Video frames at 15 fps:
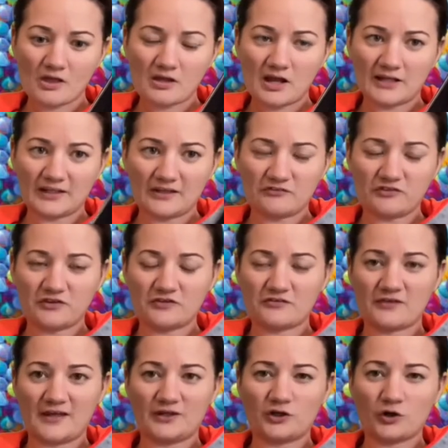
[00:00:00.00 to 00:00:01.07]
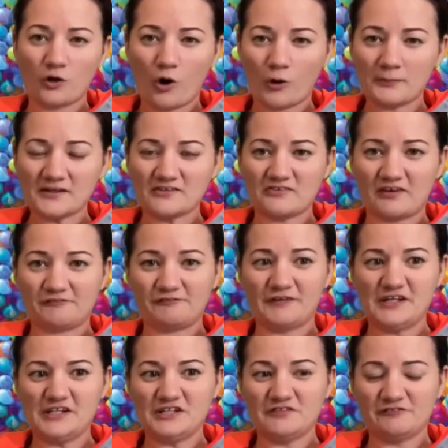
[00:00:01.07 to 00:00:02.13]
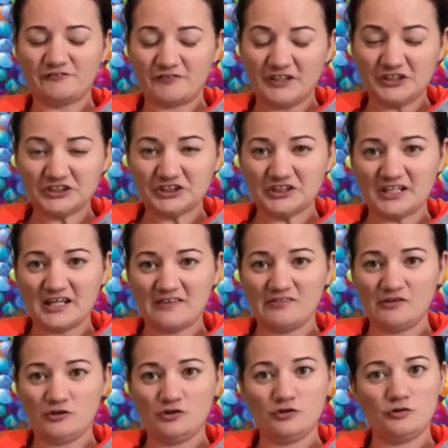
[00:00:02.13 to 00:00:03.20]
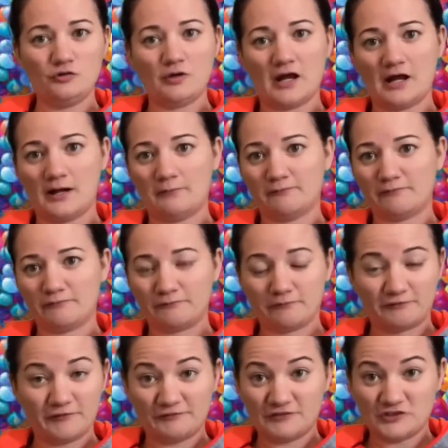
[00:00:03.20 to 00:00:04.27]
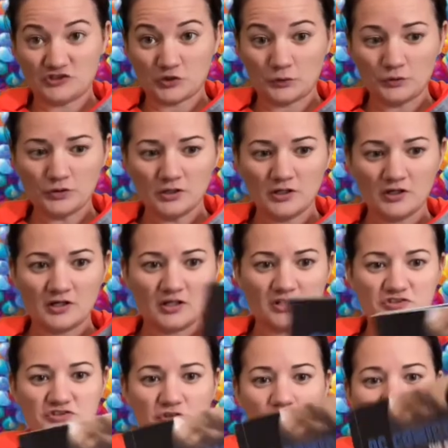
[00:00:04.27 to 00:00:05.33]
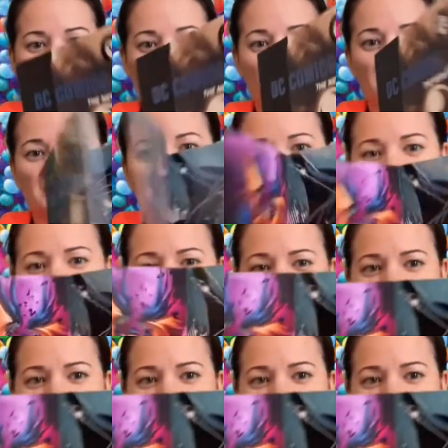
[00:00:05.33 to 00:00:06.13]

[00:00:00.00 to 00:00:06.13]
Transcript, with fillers: I guess you could say, comics that fe featured in the new um, 52 so series.